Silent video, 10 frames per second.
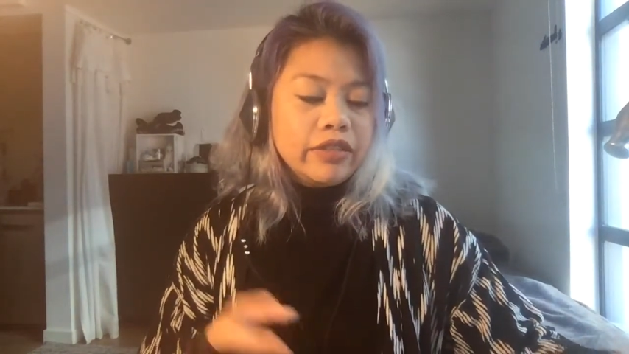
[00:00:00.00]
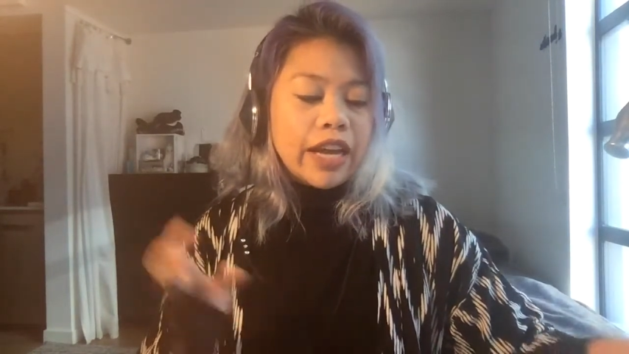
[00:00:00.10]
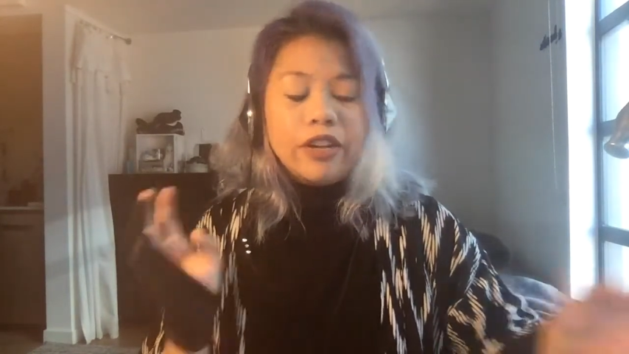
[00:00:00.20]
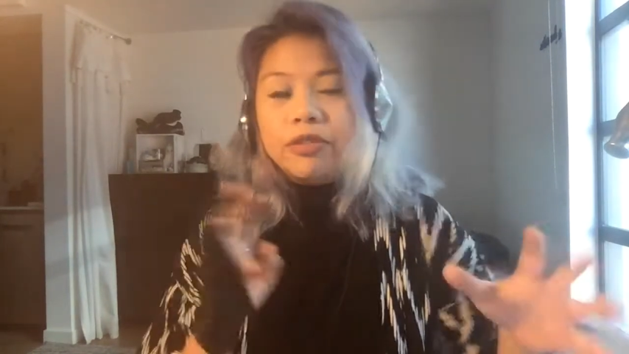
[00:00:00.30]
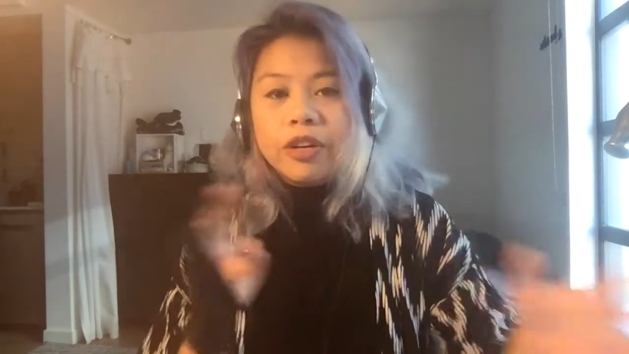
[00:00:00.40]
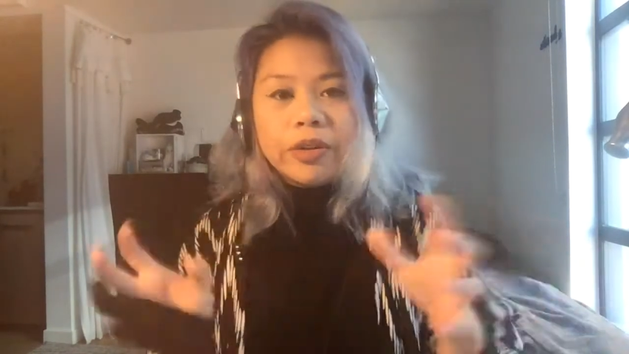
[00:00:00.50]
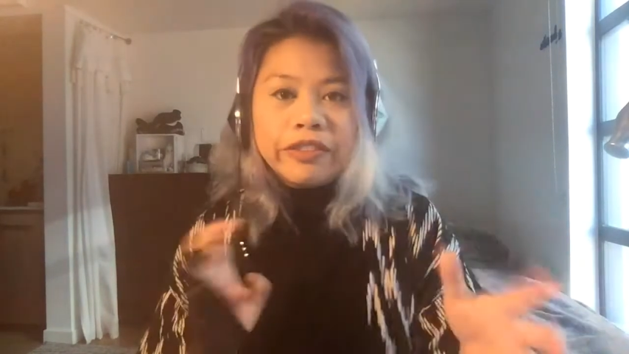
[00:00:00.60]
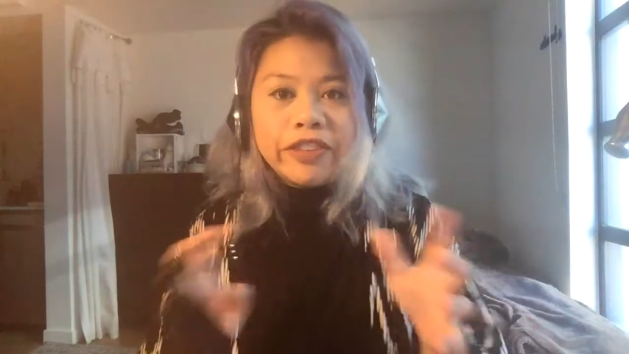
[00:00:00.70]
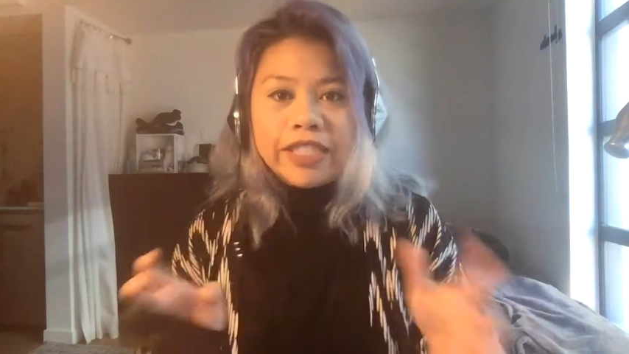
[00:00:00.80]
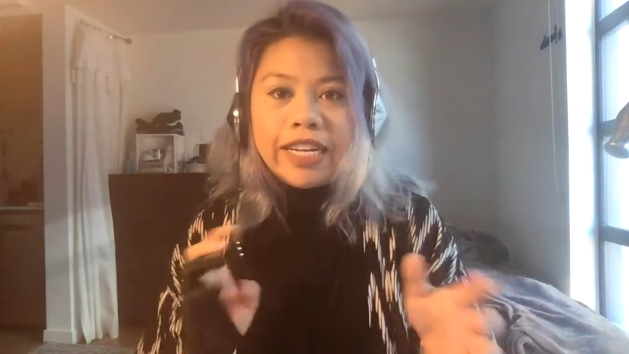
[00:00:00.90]
I don't go with the
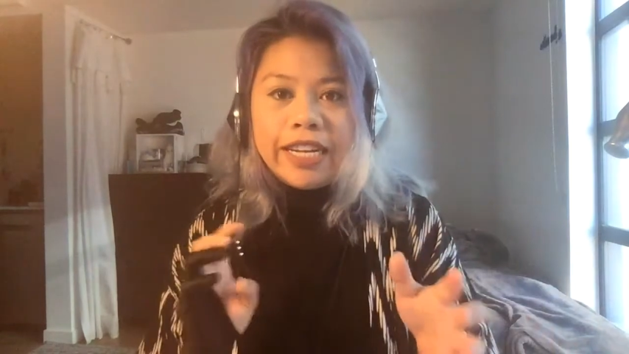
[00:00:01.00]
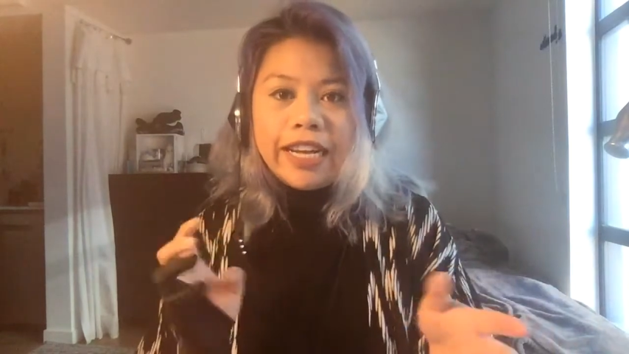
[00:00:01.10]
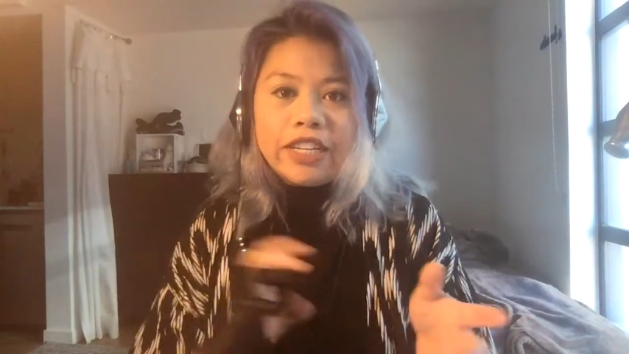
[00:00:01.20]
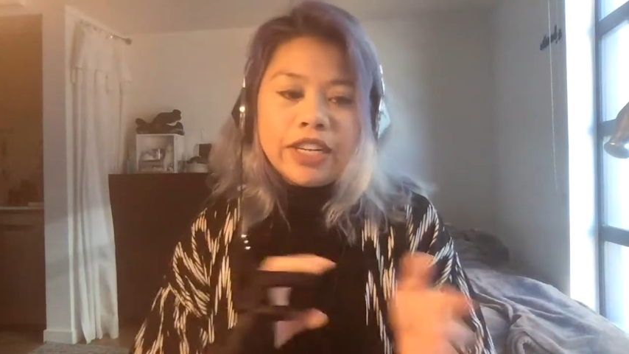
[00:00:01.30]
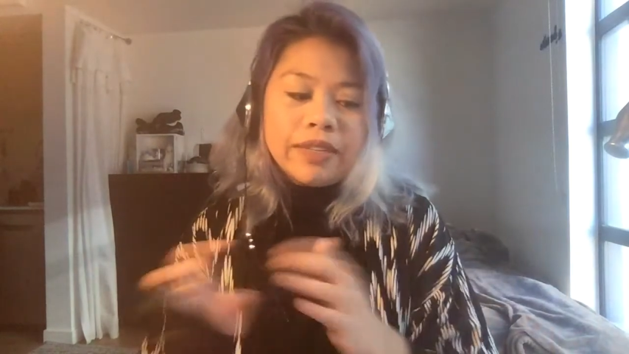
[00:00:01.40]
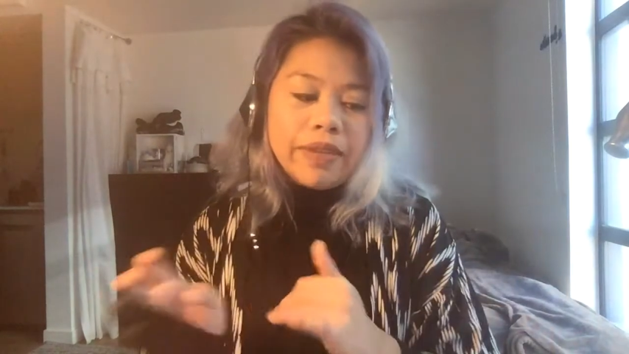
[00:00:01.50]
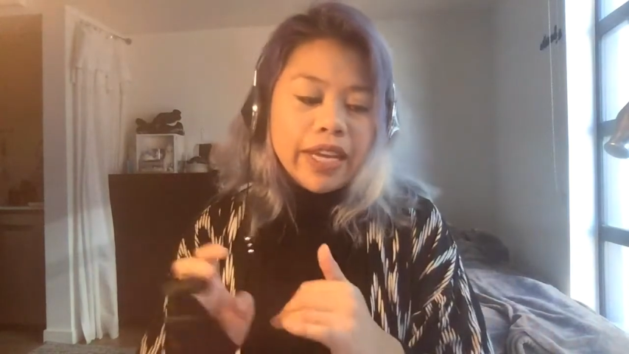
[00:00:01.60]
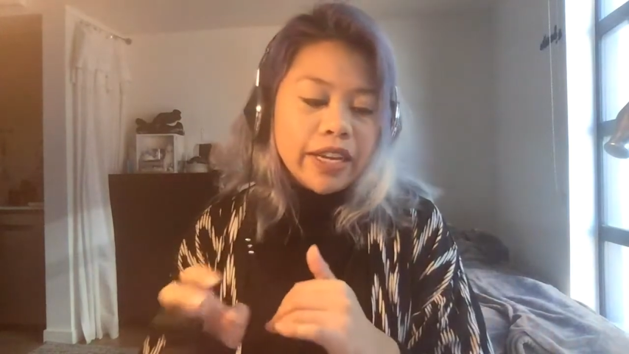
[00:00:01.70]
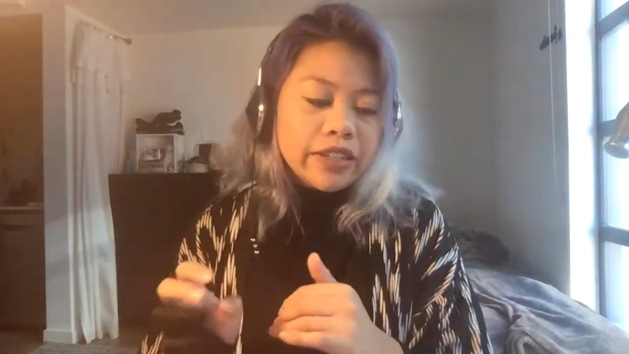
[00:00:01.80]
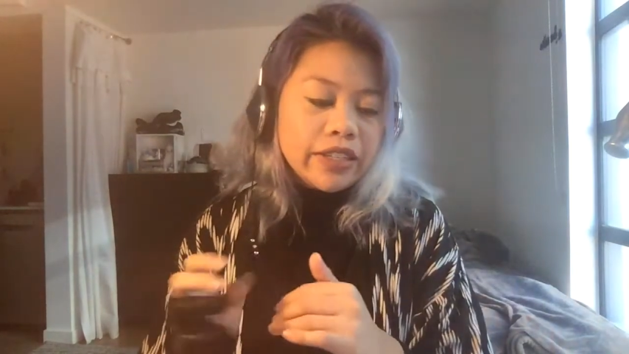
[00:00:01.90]
first idea, I try something
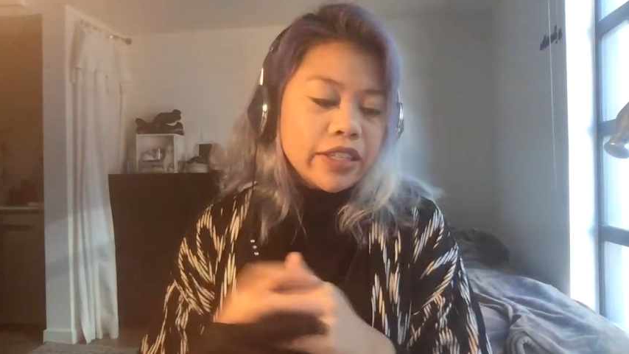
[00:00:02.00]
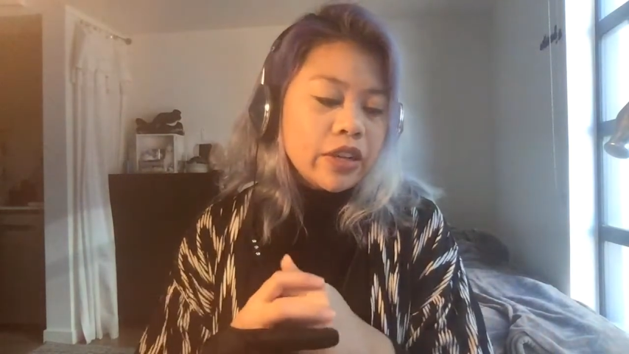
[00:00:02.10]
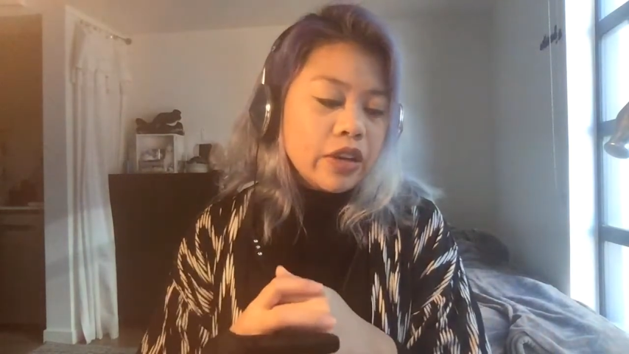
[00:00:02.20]
else,